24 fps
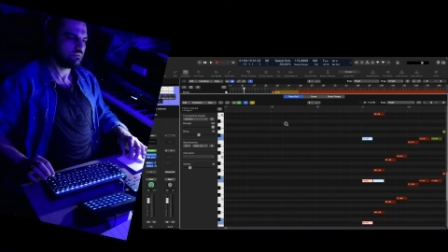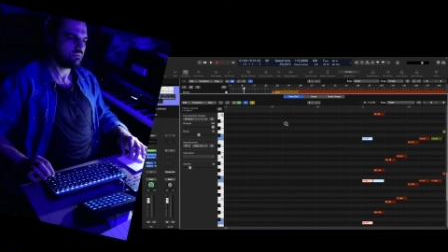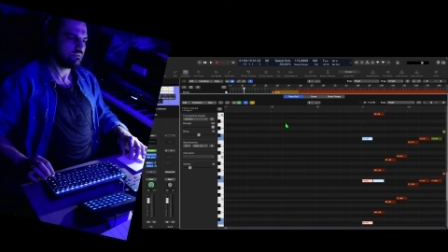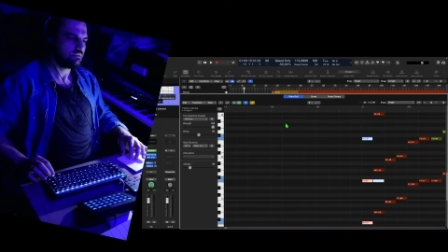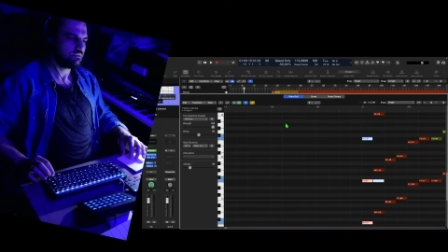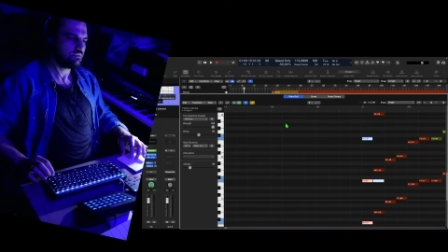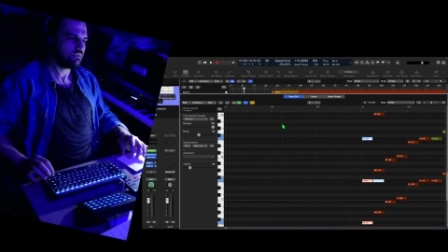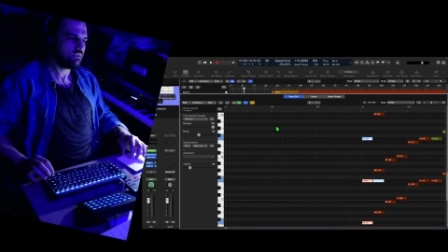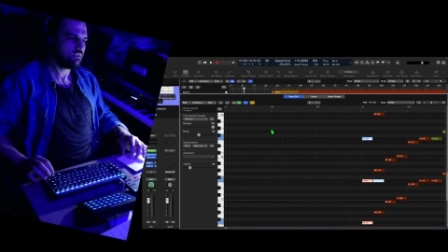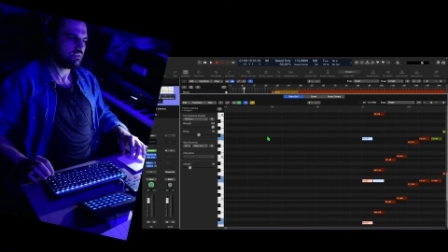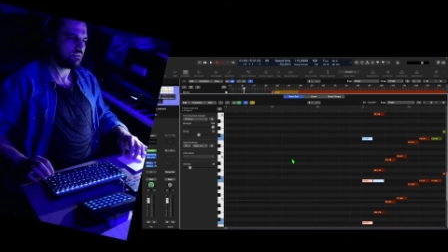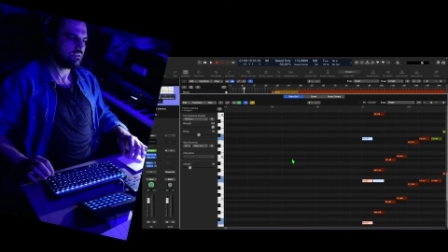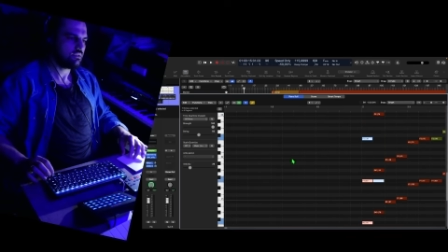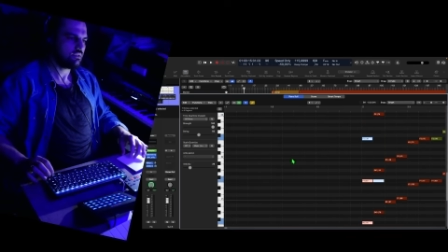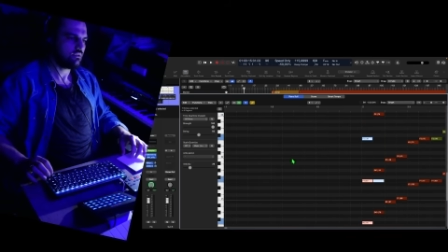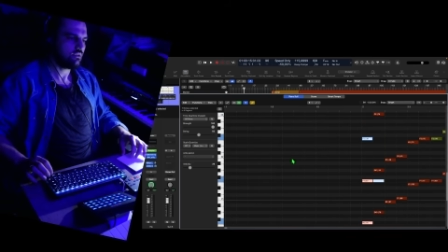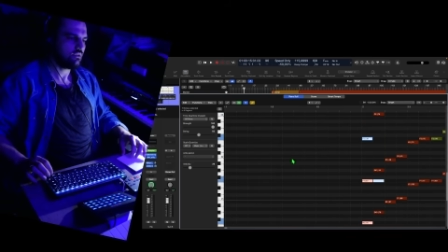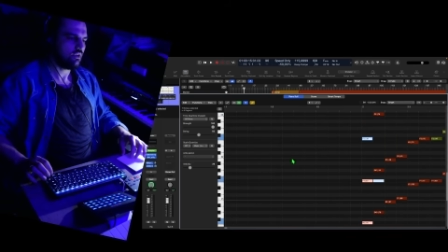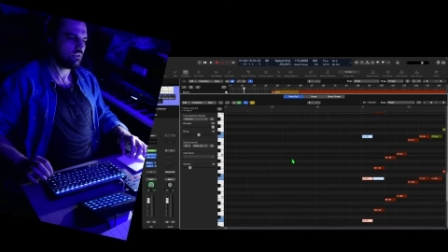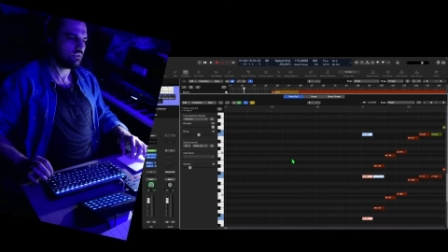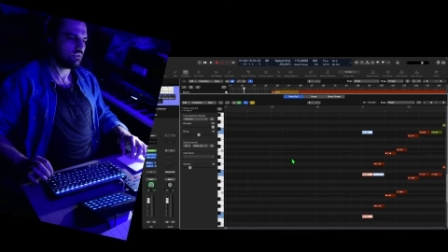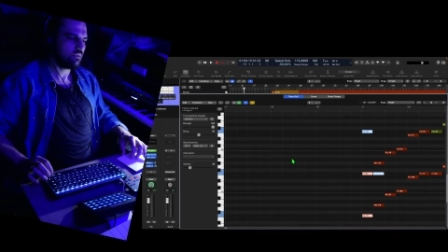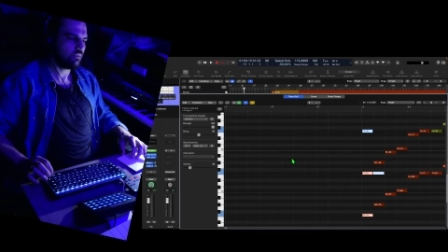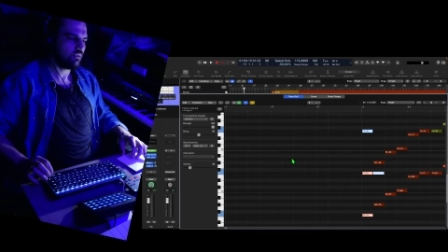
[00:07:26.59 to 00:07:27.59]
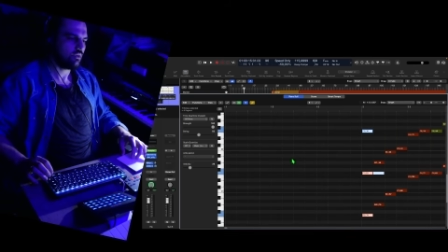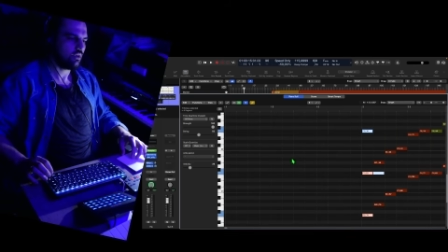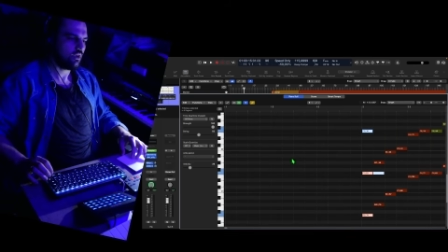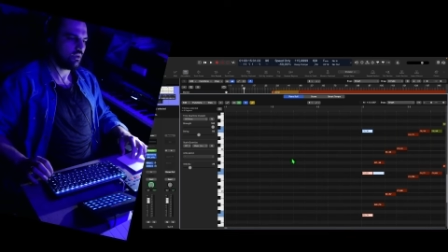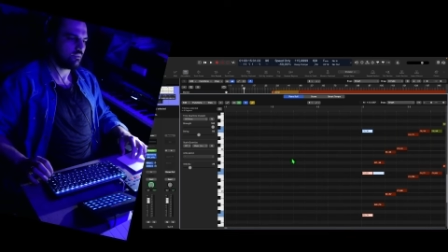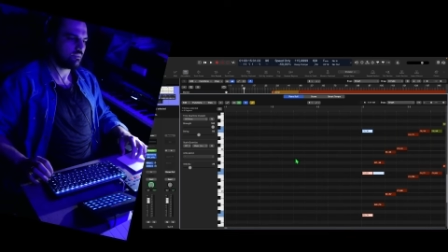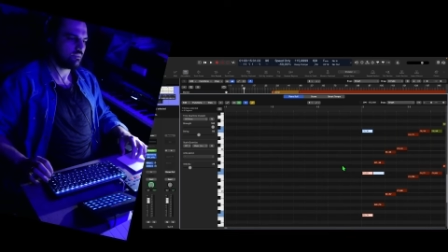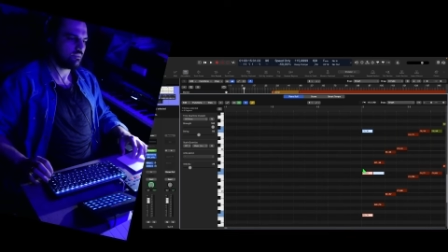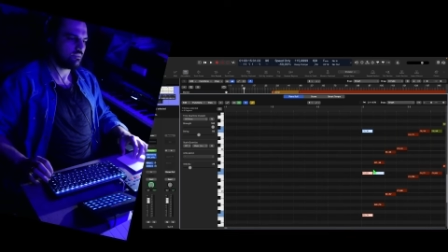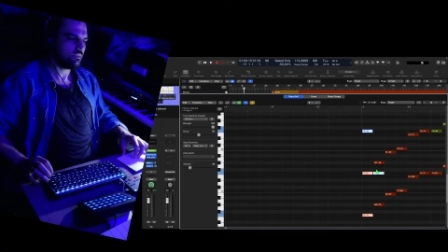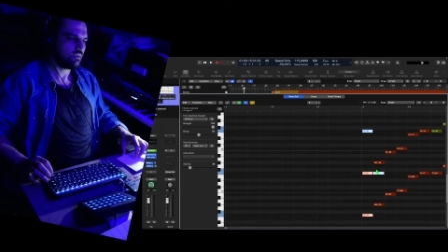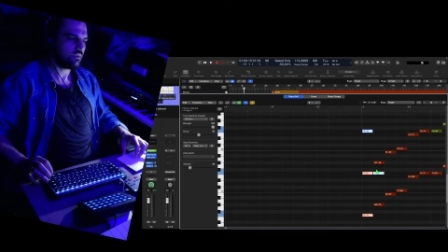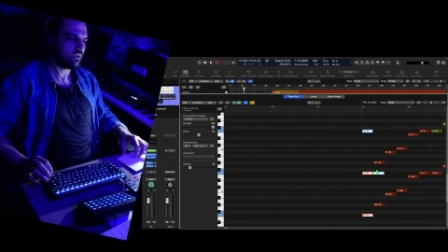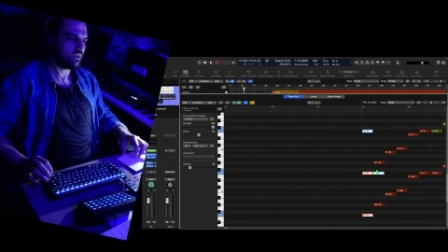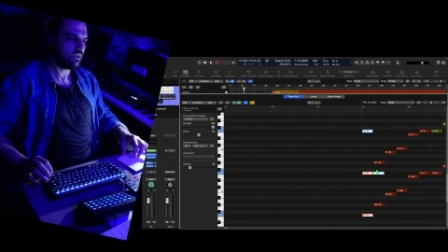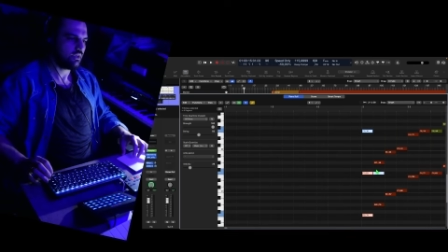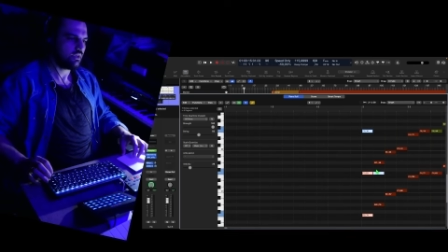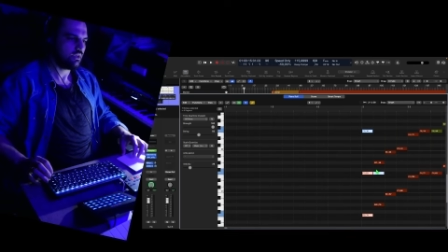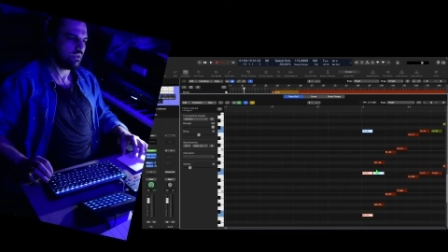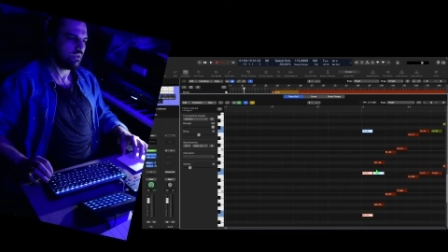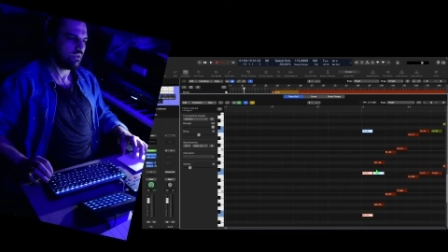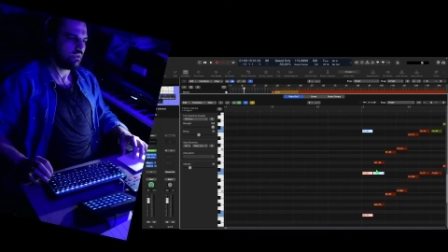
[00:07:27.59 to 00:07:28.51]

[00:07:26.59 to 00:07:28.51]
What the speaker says: This is another problem, okay?